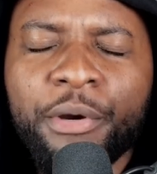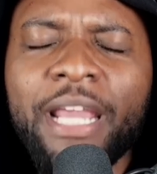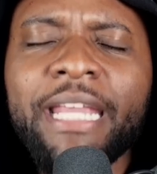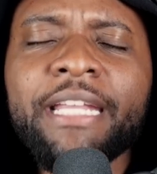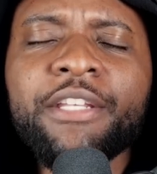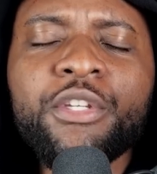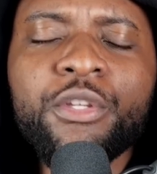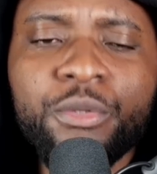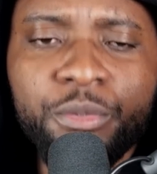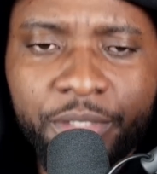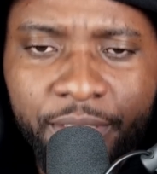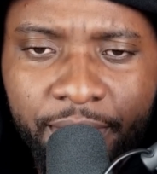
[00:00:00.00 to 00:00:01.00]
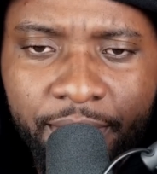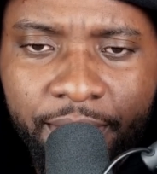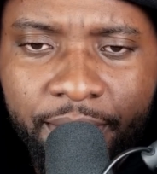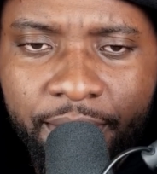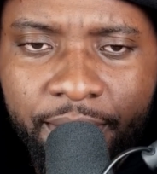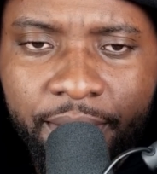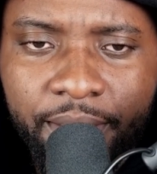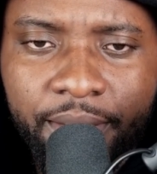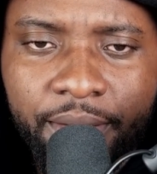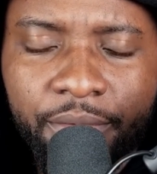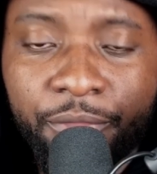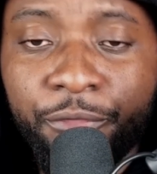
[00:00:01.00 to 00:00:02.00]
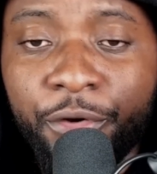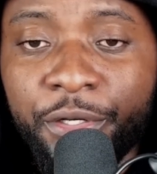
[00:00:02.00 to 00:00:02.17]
Breaking news. The